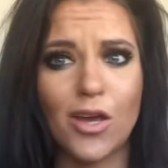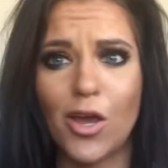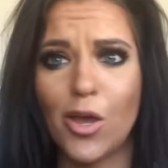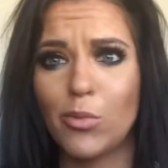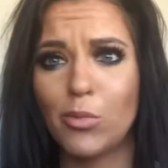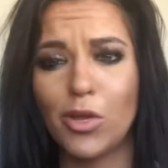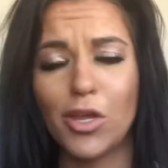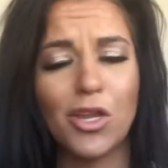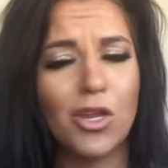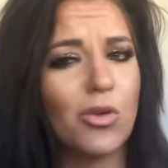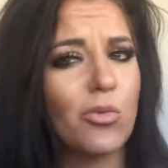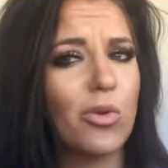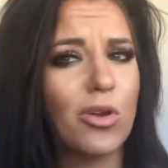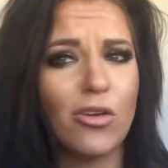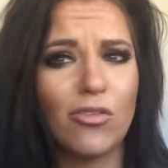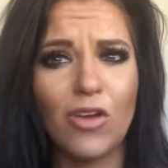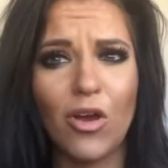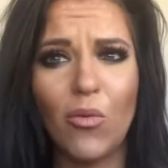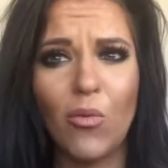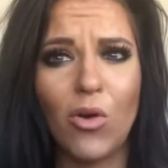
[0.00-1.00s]
time, eating
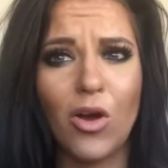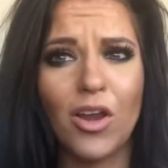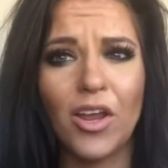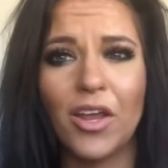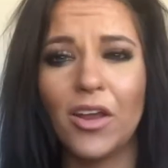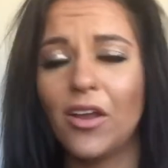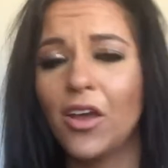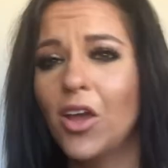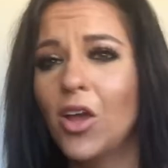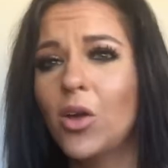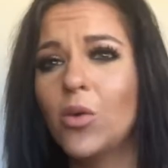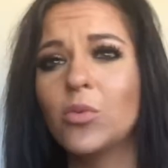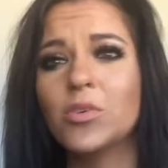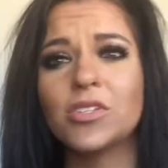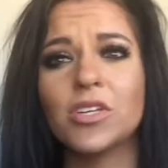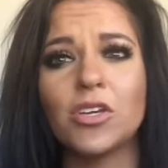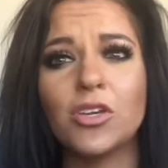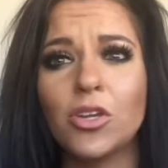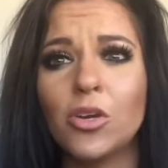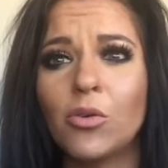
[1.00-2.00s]
whatever I wanted.
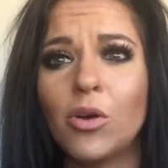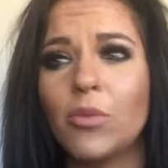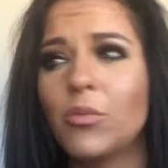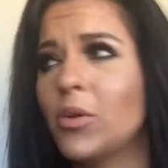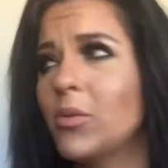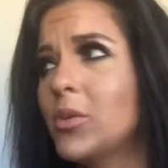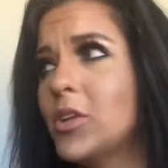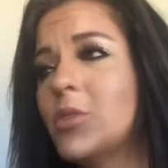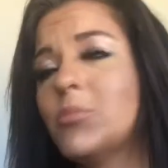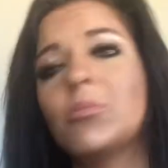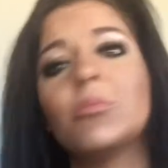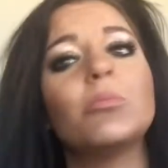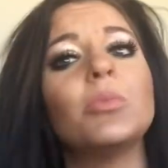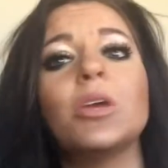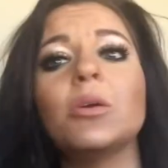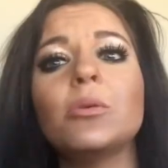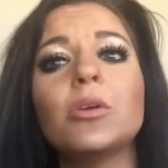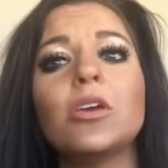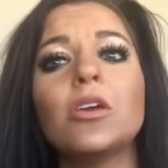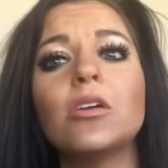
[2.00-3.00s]
Was like, you know what,
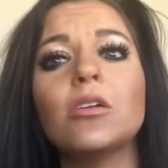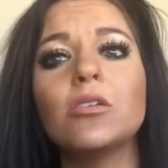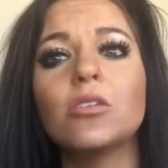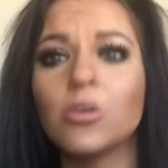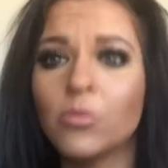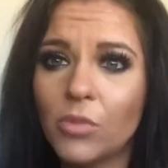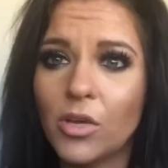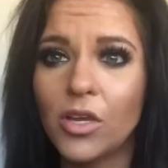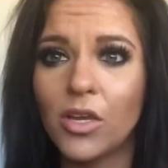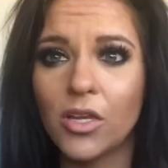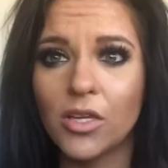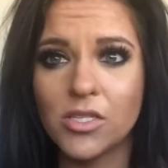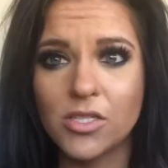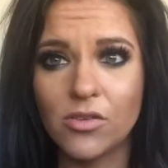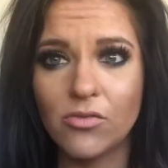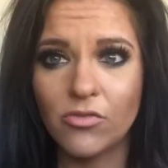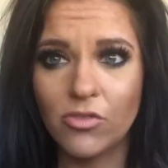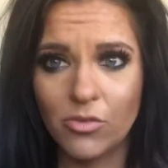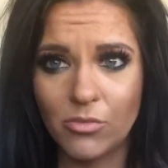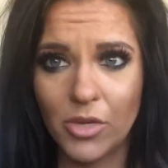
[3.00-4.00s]
maybe competing
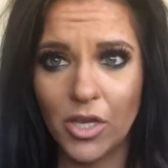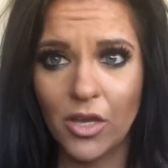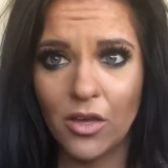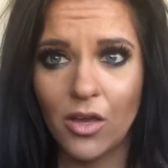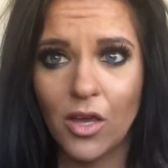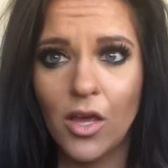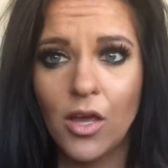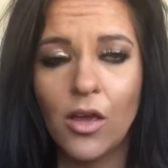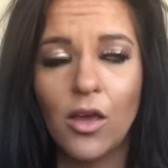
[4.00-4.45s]
isn't for me.